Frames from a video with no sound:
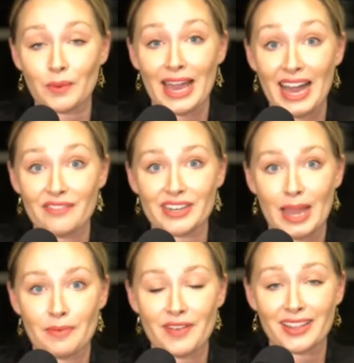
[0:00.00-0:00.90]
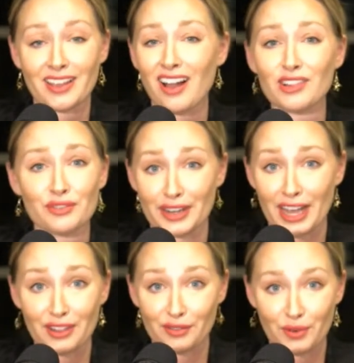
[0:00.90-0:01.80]
have in Napa Valley, all over
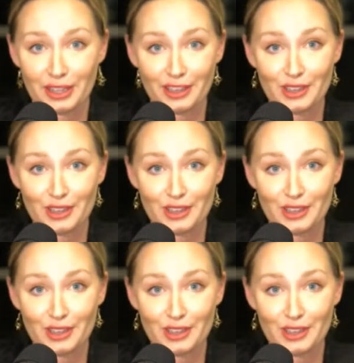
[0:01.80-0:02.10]
California.